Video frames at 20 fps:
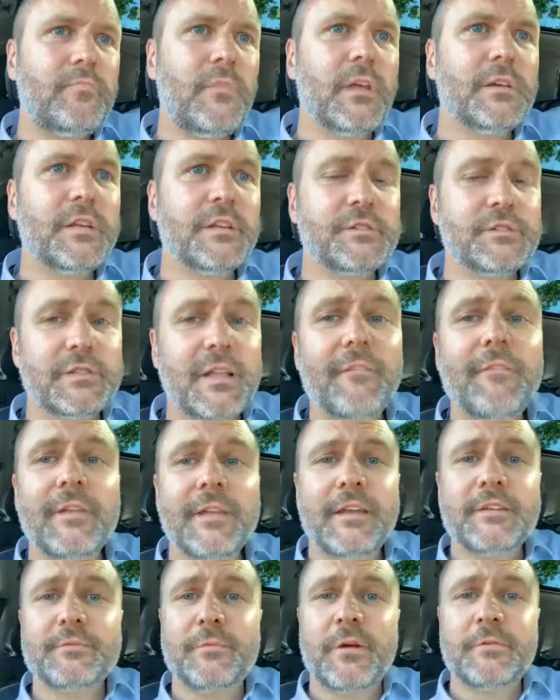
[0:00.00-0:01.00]
It doesn't definitely
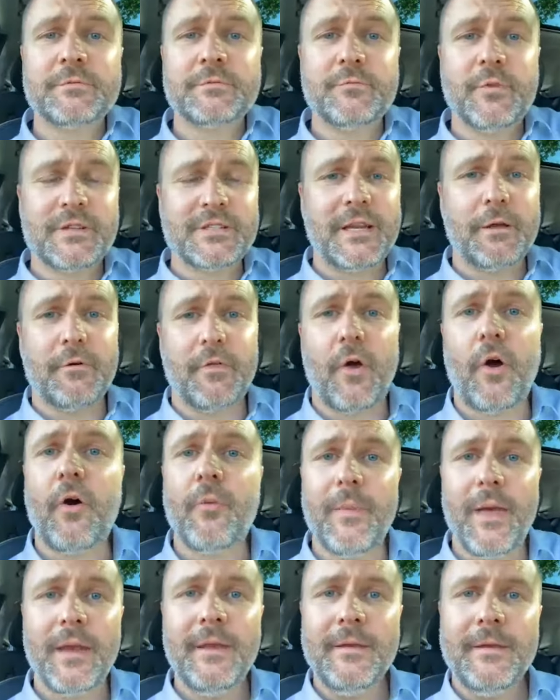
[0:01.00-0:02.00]
doesn't resonate with all
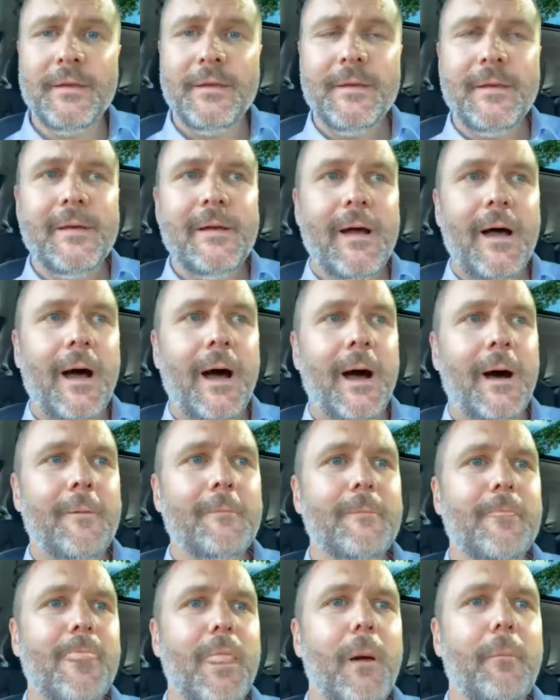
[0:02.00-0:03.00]
men,
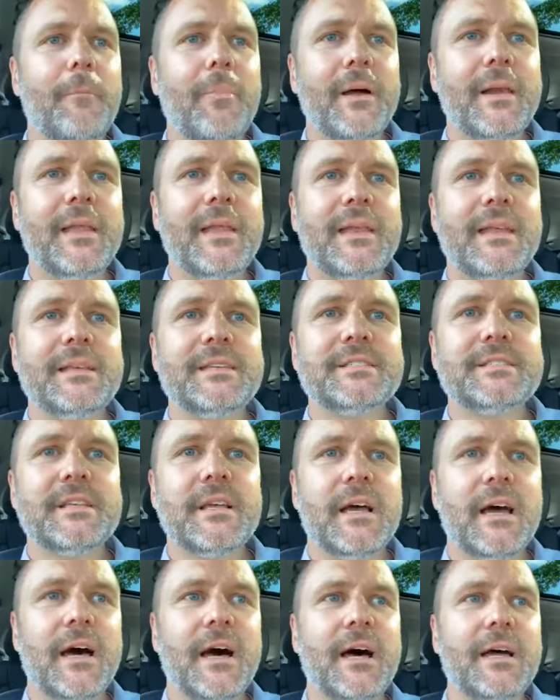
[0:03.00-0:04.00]
um, but it is
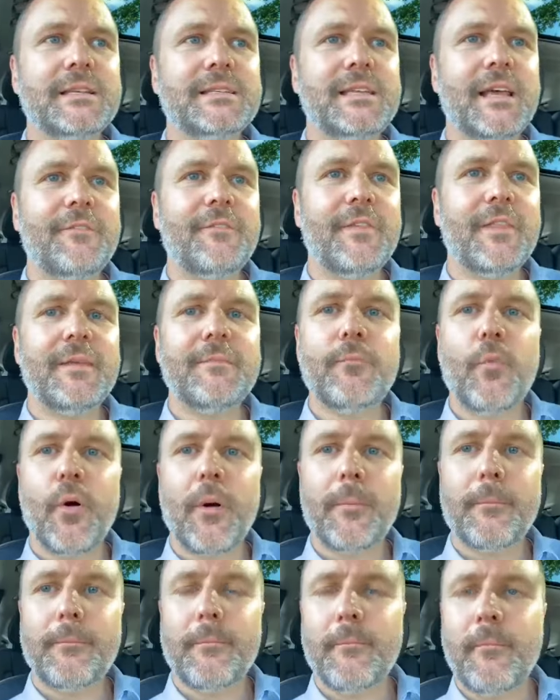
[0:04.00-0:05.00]
uh, definitely
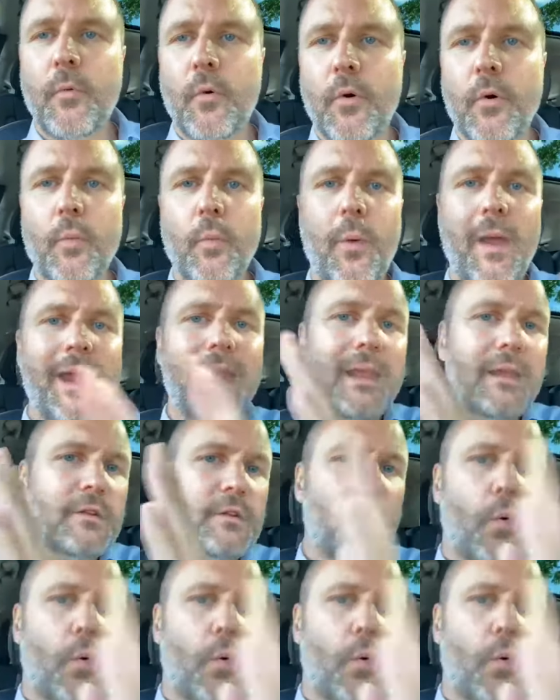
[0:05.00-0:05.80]
more more weighted